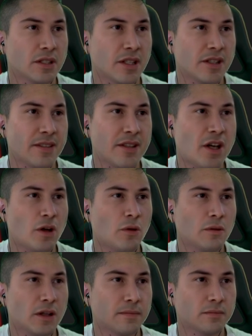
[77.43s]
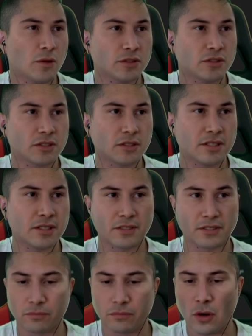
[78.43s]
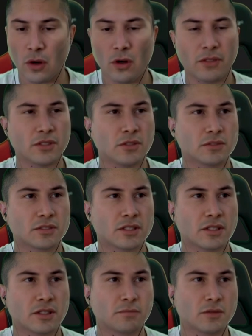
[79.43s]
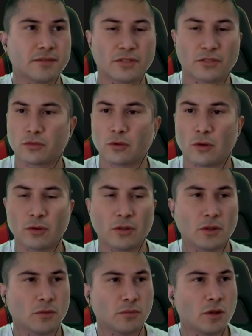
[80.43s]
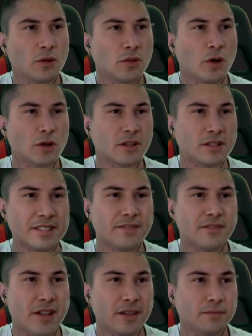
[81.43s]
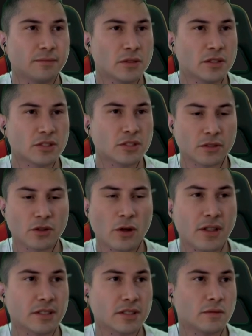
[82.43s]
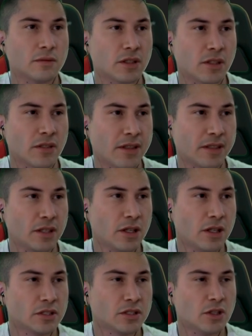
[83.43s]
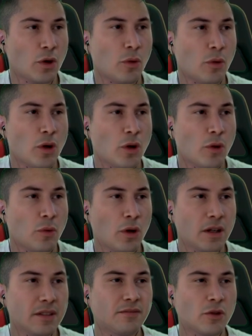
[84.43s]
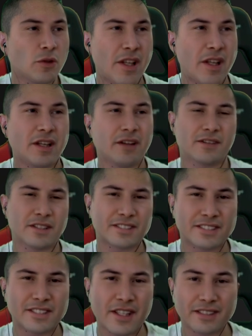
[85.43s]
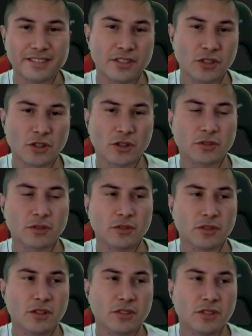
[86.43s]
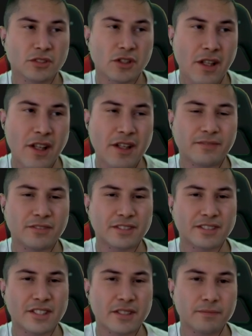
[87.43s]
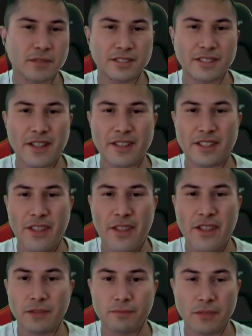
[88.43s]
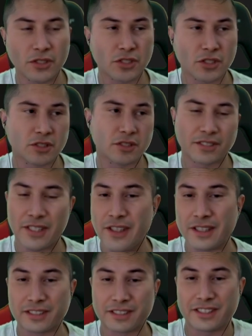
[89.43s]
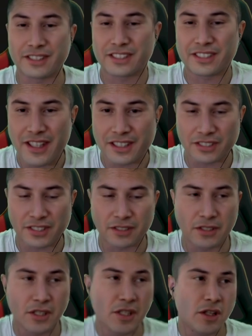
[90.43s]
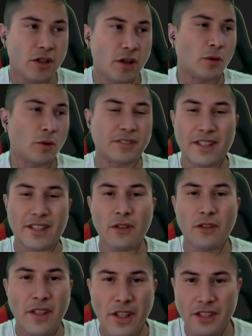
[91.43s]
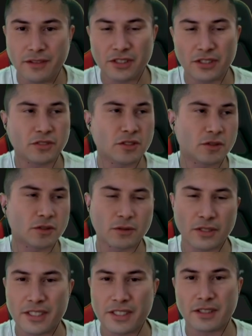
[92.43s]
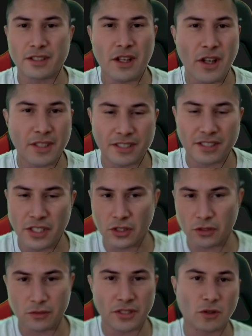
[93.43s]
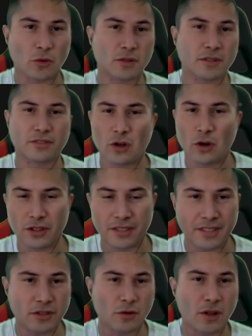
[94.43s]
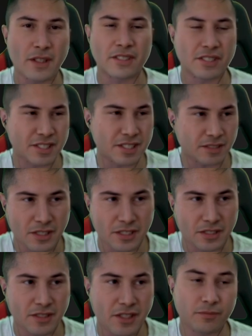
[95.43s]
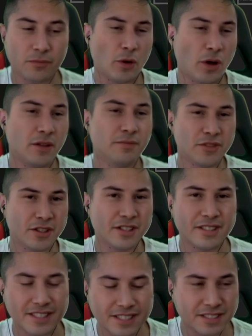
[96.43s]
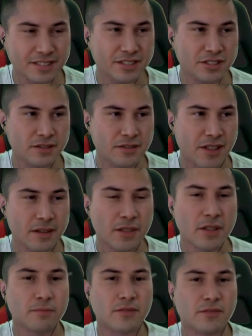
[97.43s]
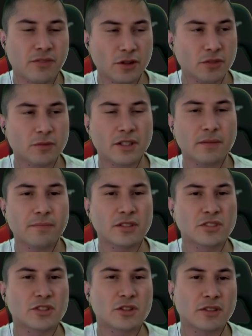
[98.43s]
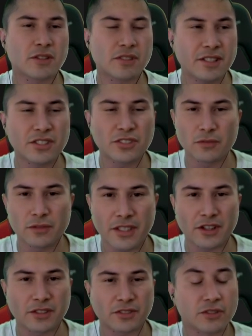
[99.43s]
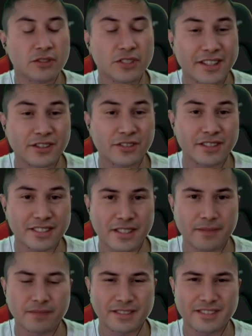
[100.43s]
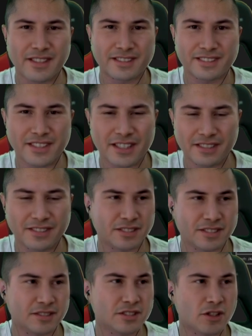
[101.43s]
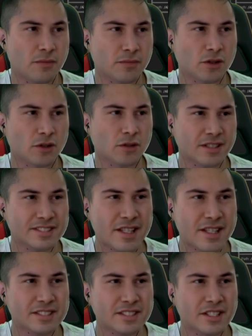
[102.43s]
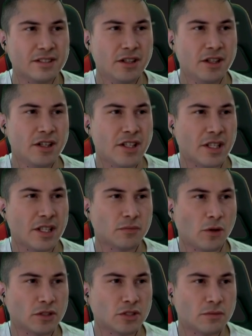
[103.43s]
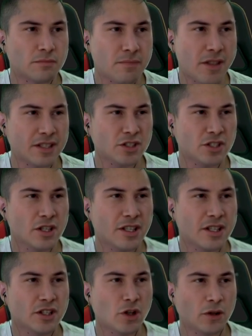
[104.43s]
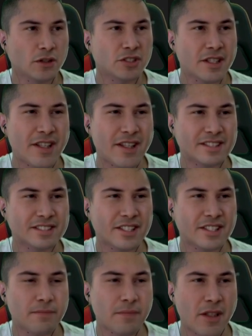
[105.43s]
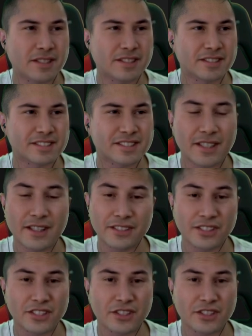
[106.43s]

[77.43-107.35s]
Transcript: And now I'm going to delete this ball. I used it in a previous tutorial, and we no longer need that, so we can go ahead and get rid of that. So what if we have assassin girl to have the same exact animations as assassin without having to create an I K rig or targeting or anything like that? Well, you can easily do that. But first, we're gonna make sure that these two characters share the same exact skeleton. So I'm gonna go to assassin and I'm going to mesh, going to the S K mannequin skeleton.